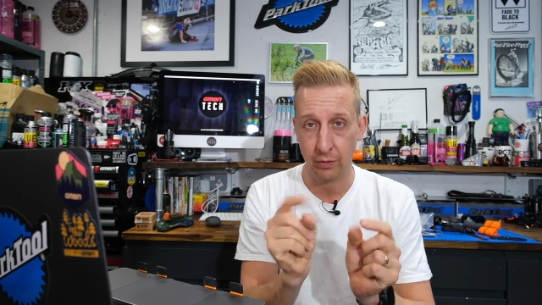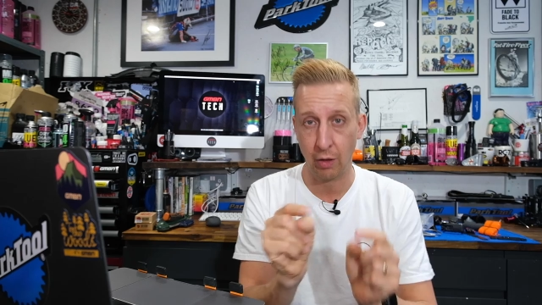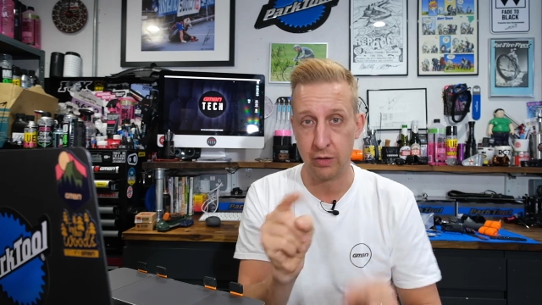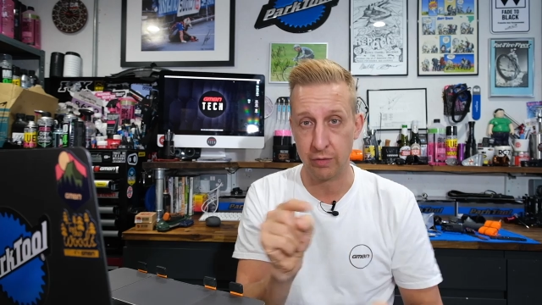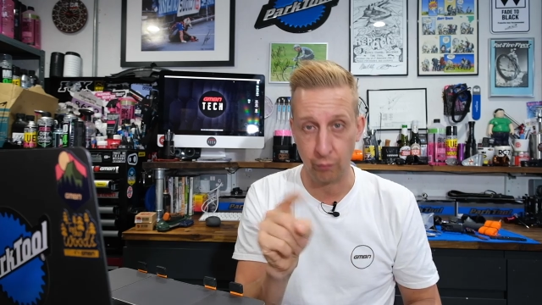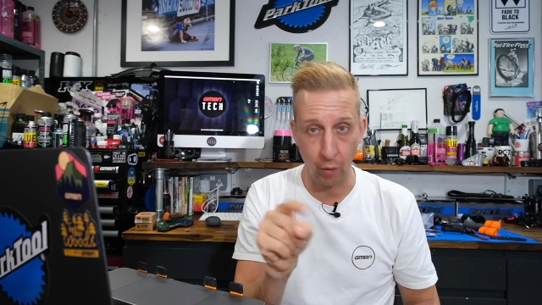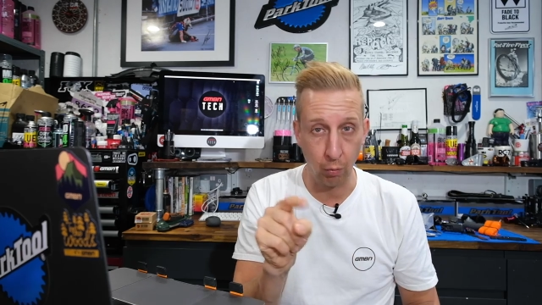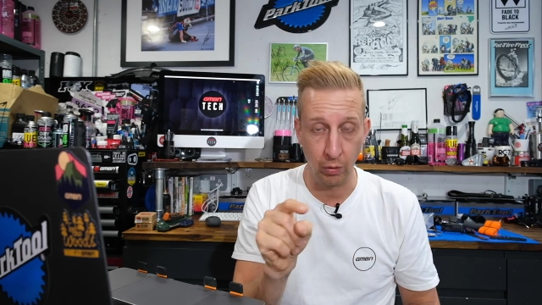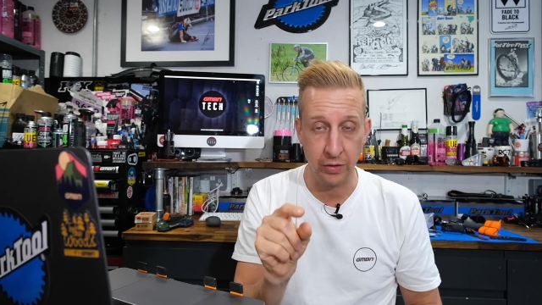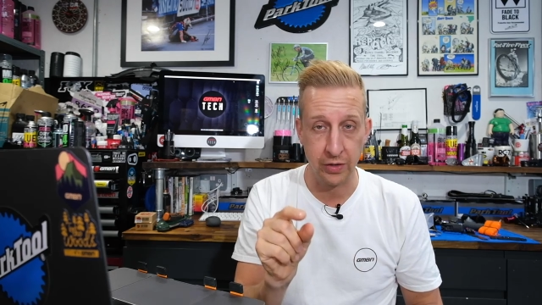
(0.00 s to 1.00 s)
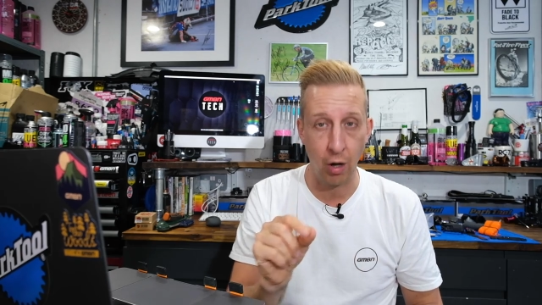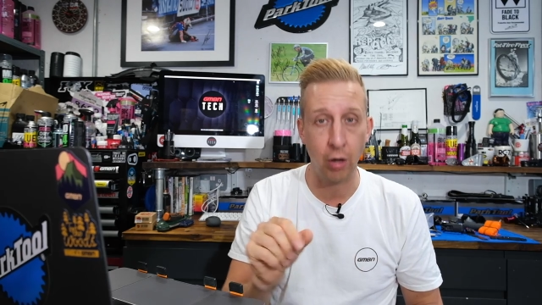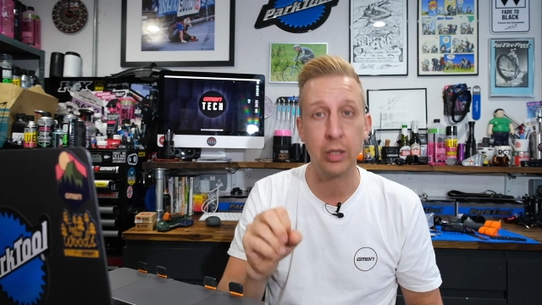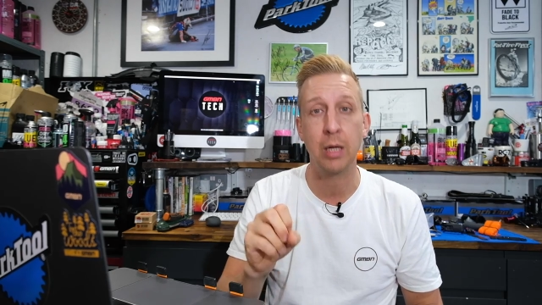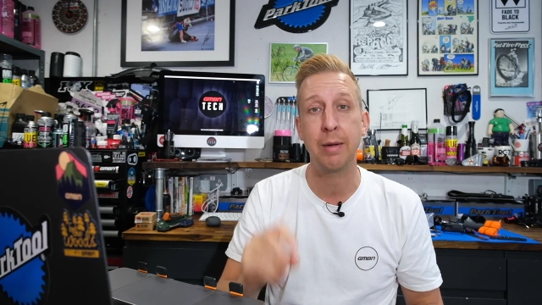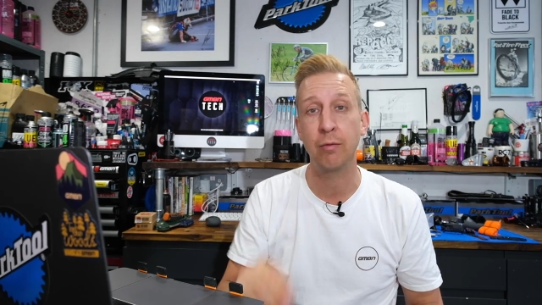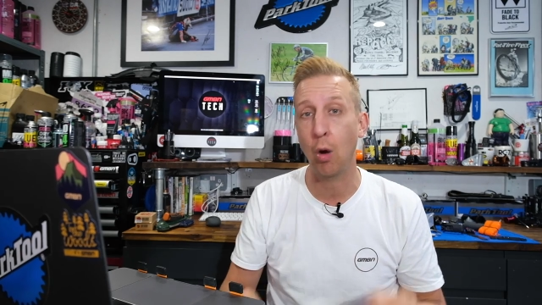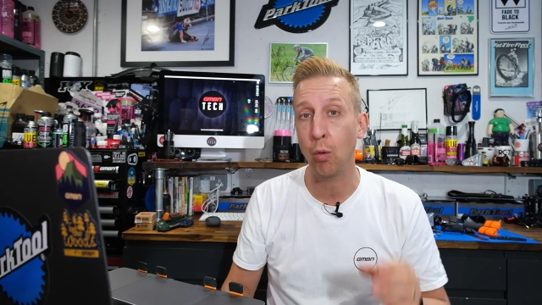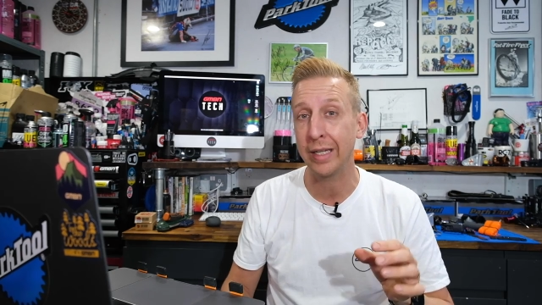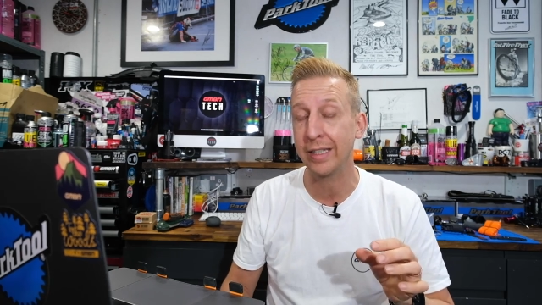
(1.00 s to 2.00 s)
those rollers aren't going to be
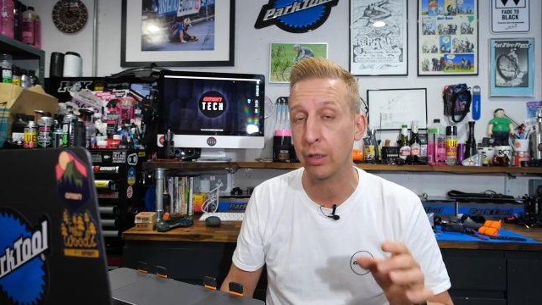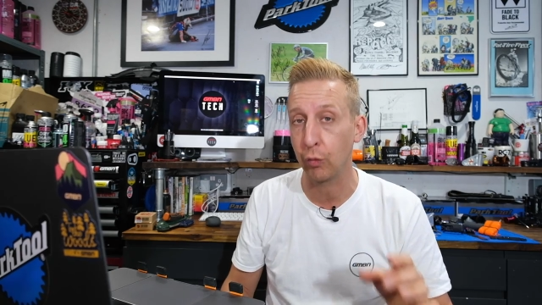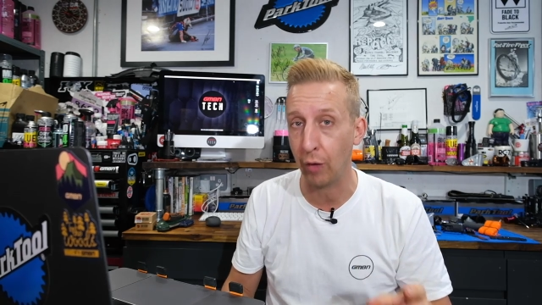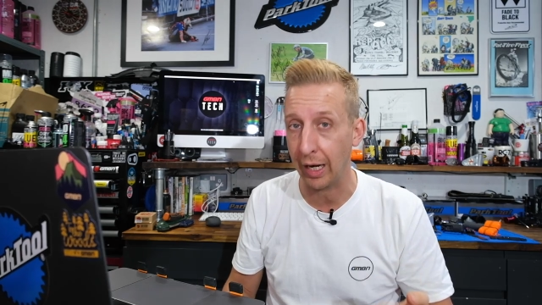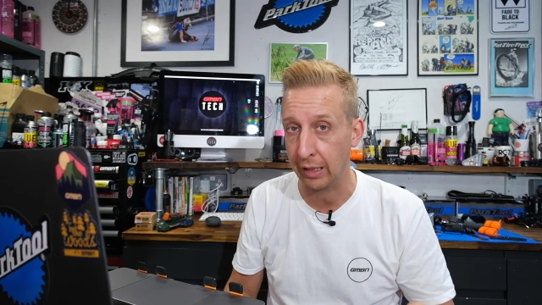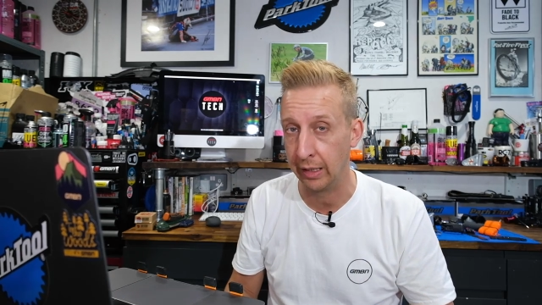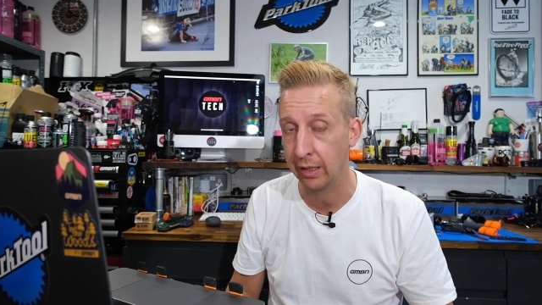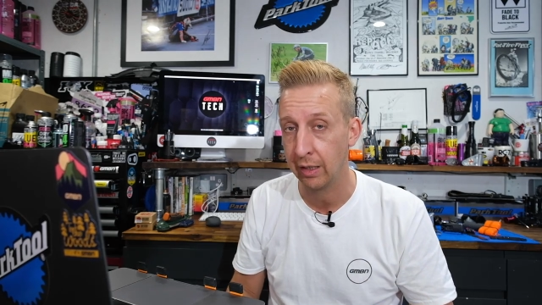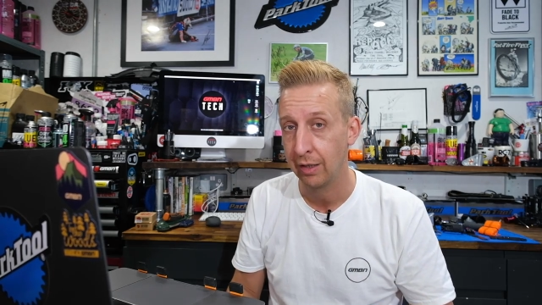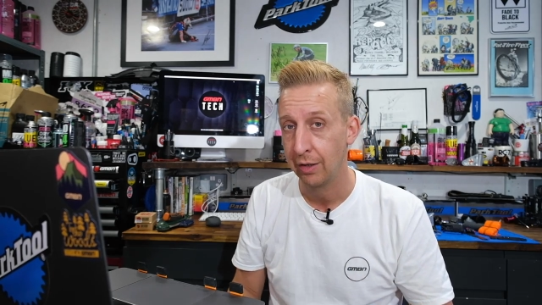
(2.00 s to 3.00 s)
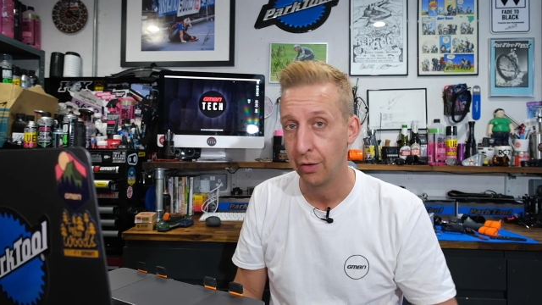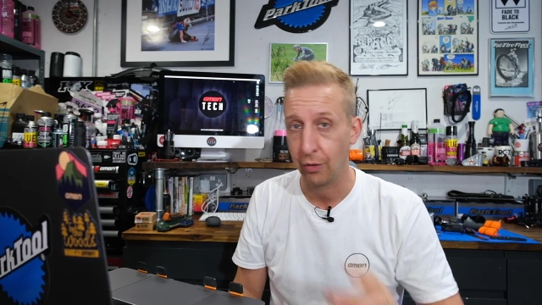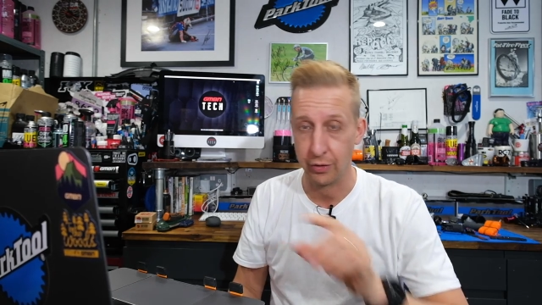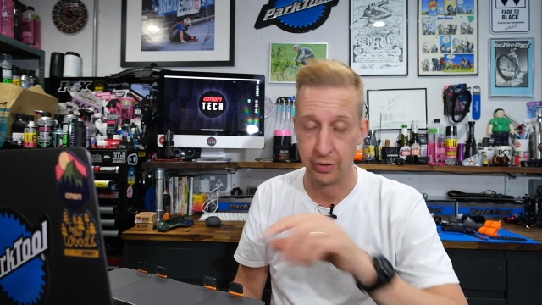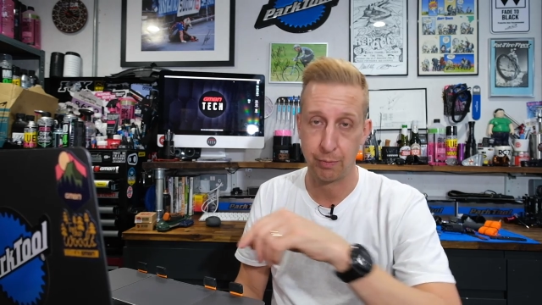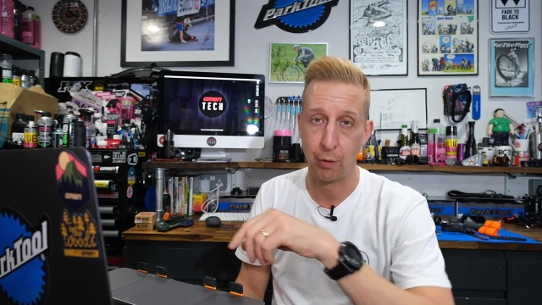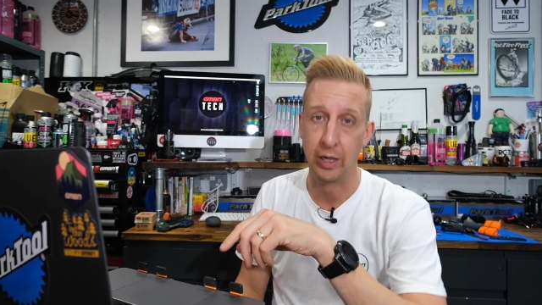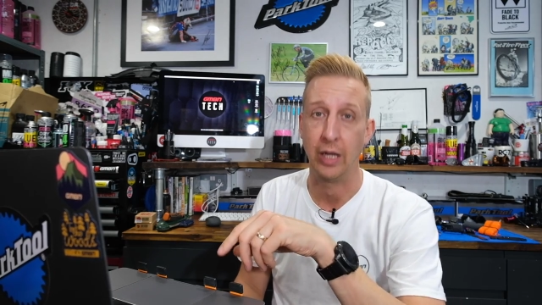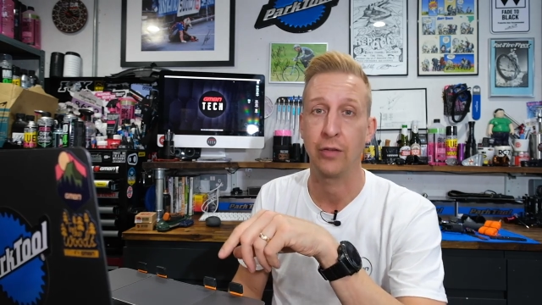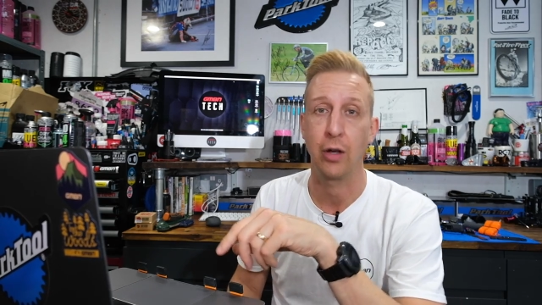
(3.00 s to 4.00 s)
rolling correctly on your
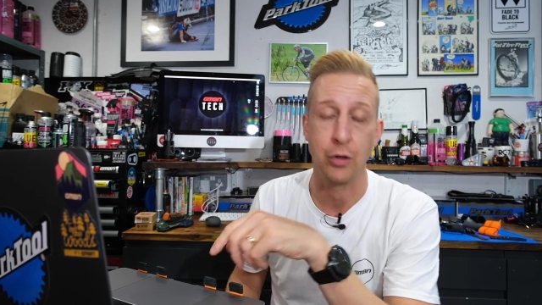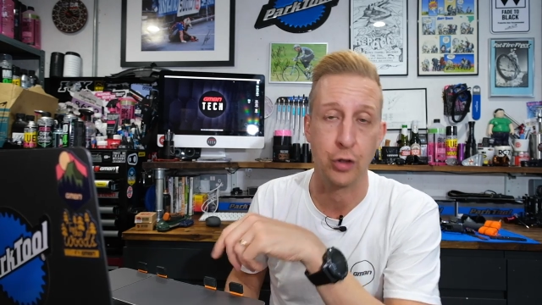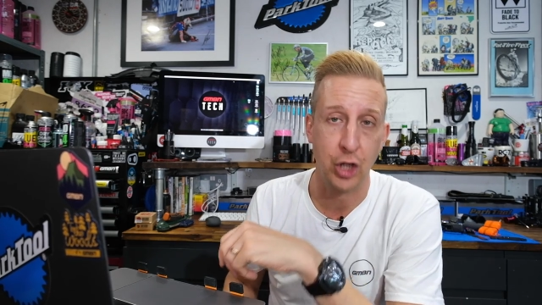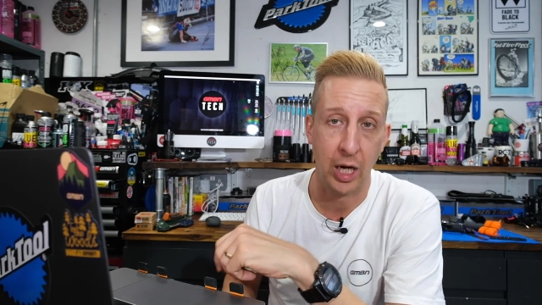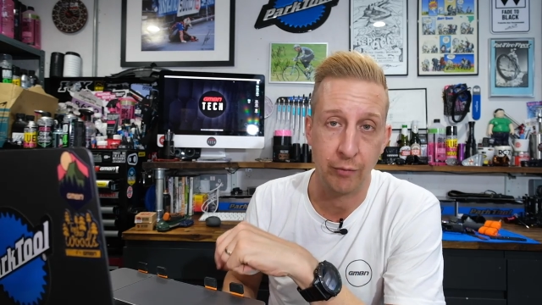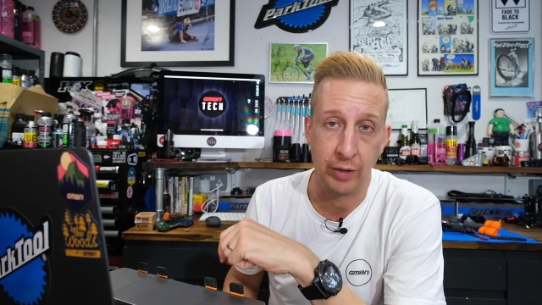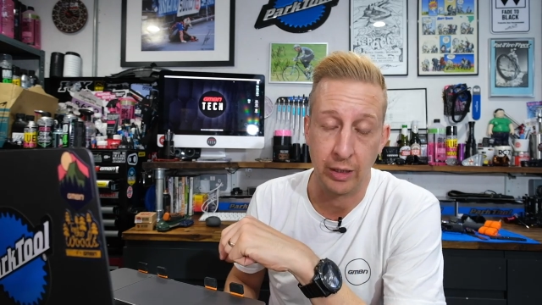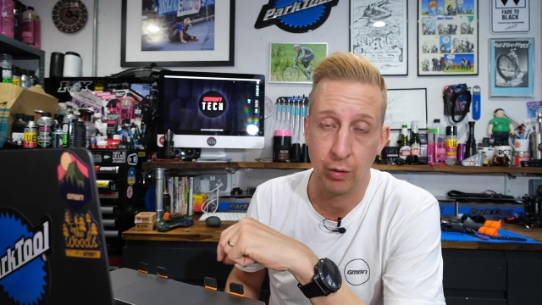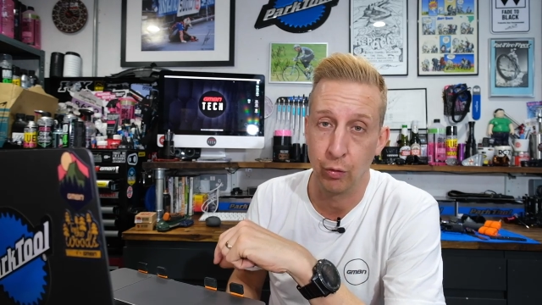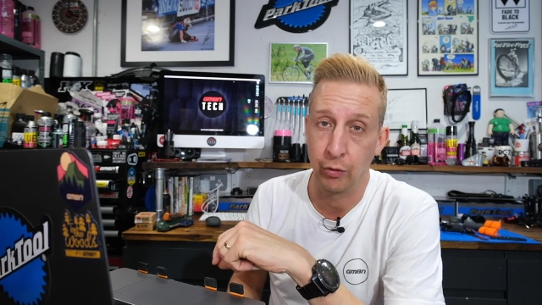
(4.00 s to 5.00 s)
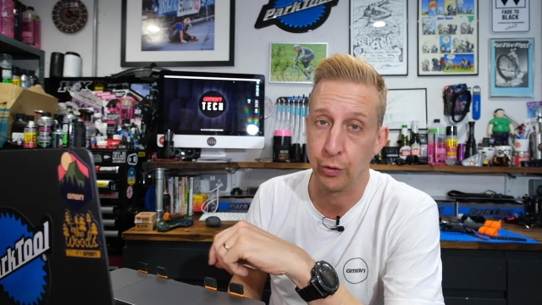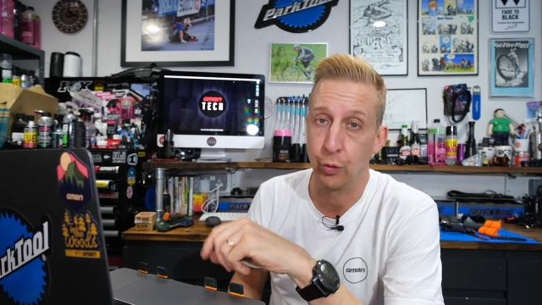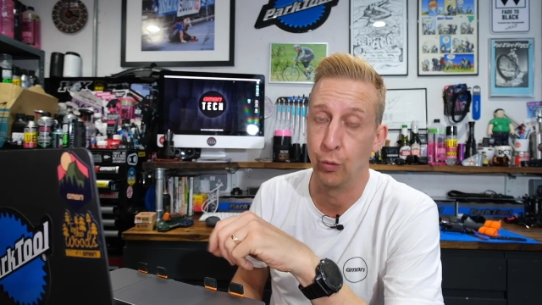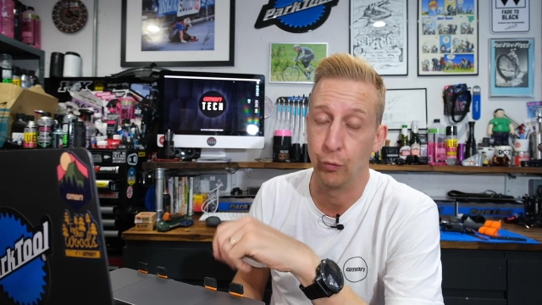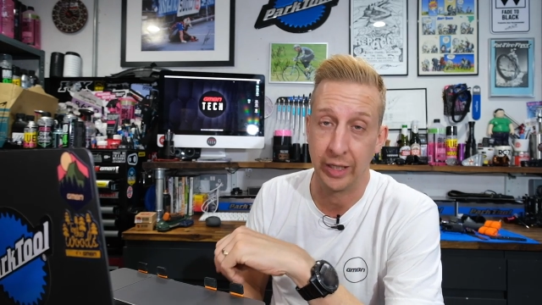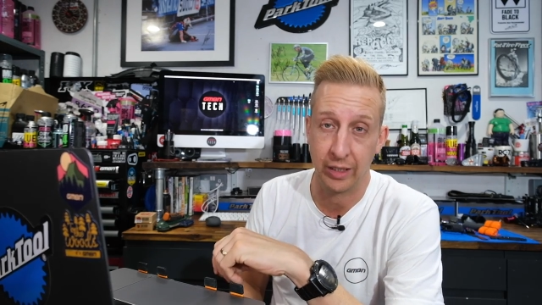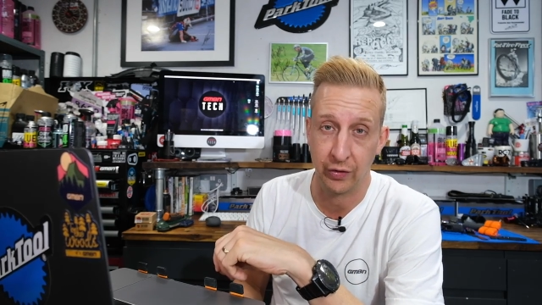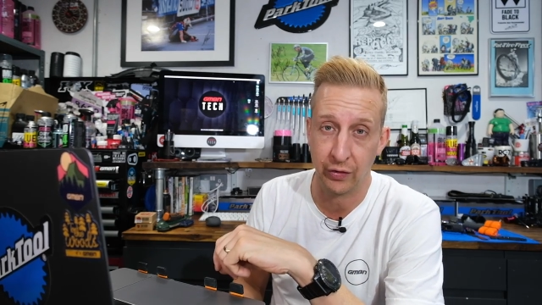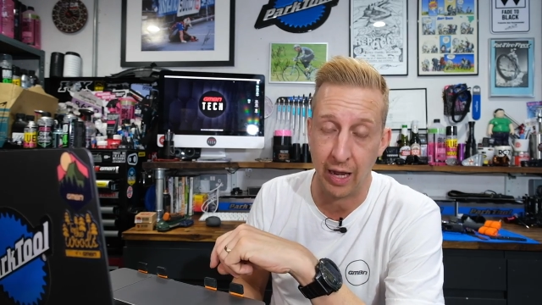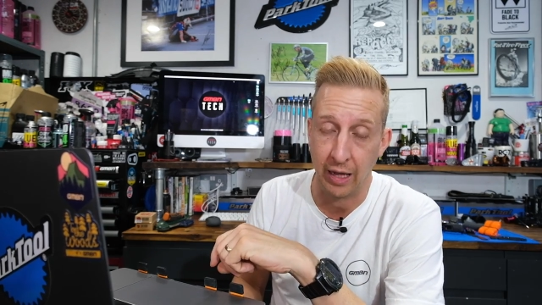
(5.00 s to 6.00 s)
sprocket, so on your chainring or on your rear
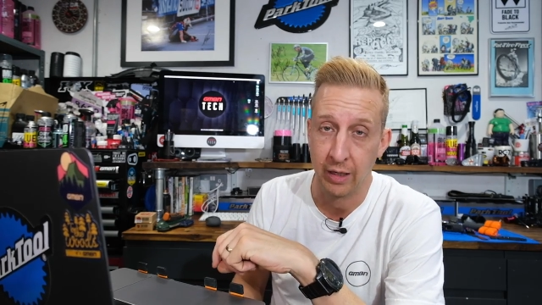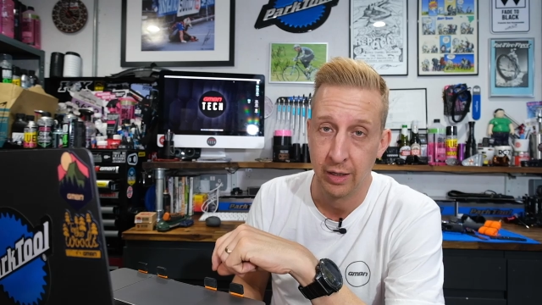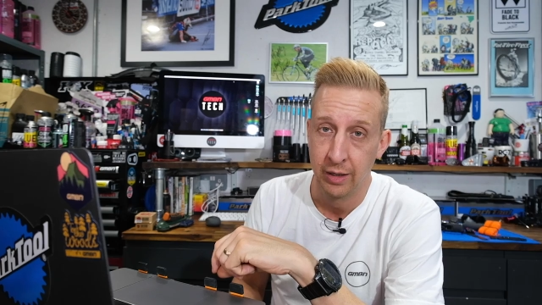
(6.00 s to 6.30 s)
cassette.